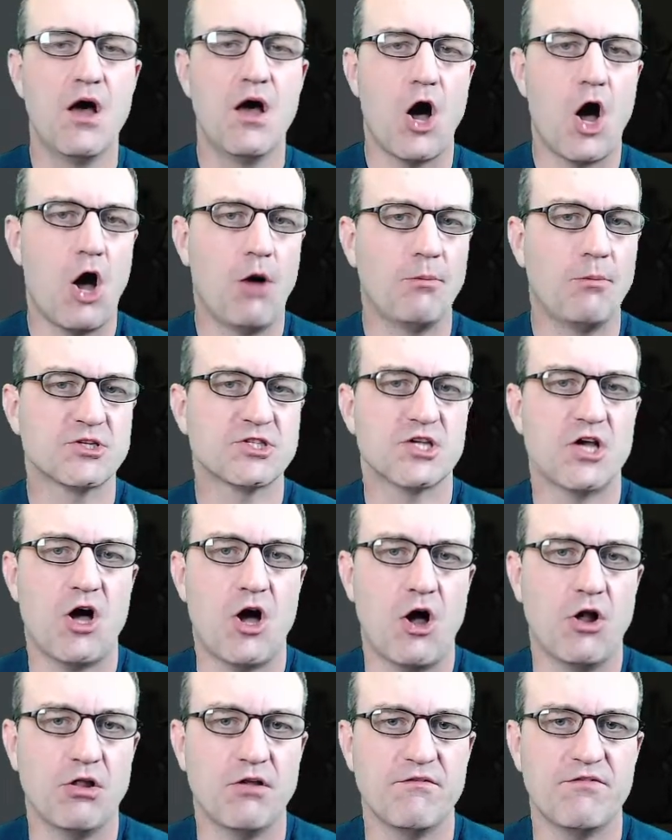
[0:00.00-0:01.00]
Almost
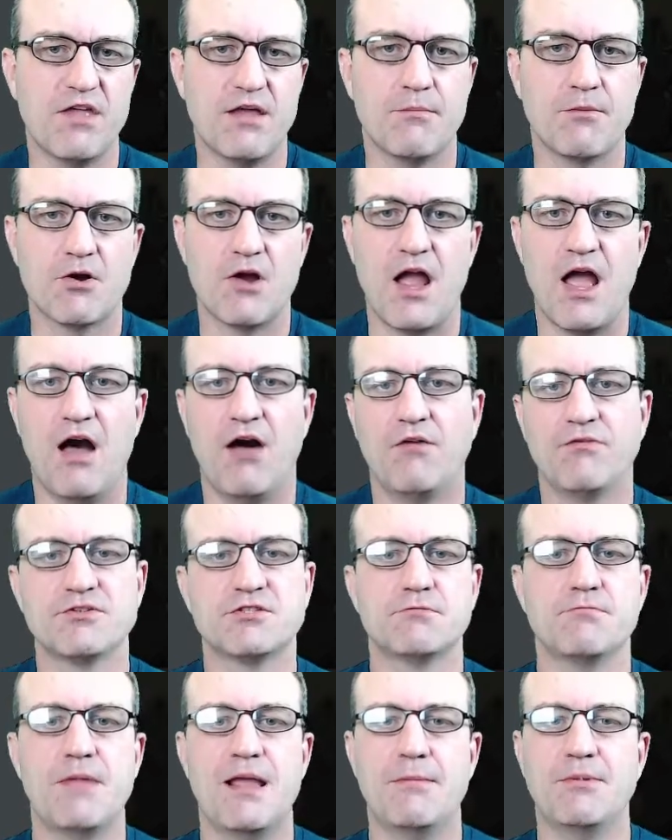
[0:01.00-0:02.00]
all of them are
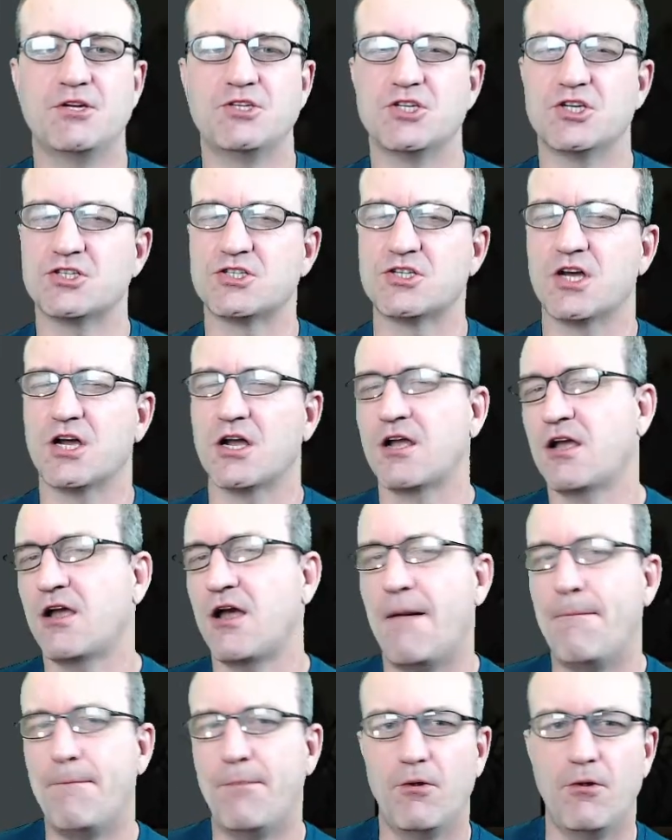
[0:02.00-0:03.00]
elves, maybe just a
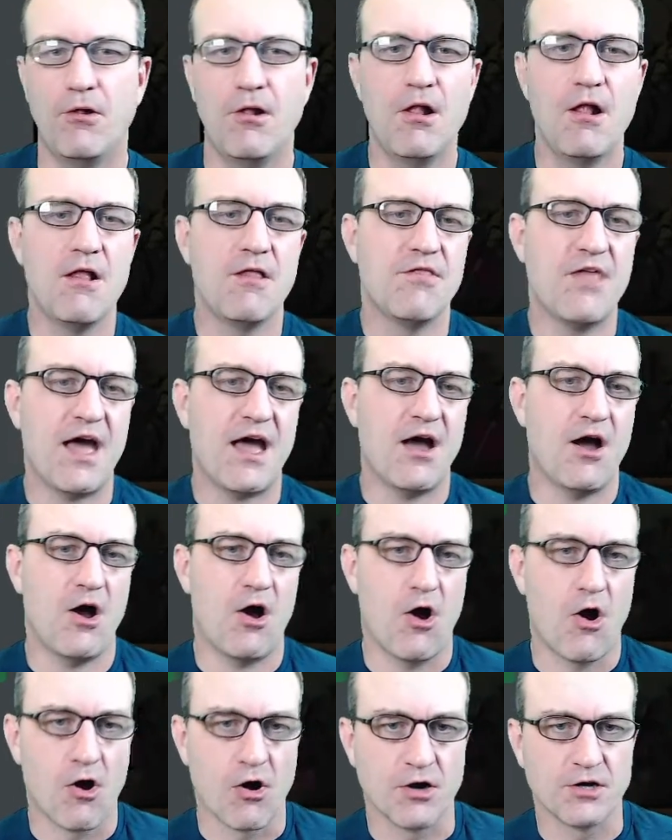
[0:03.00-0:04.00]
couple that
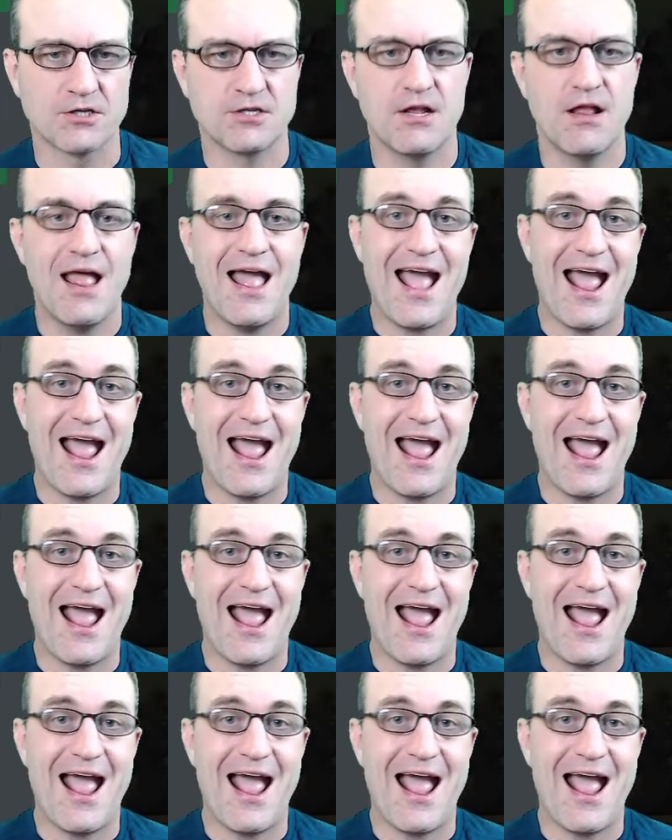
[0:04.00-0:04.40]
aren't.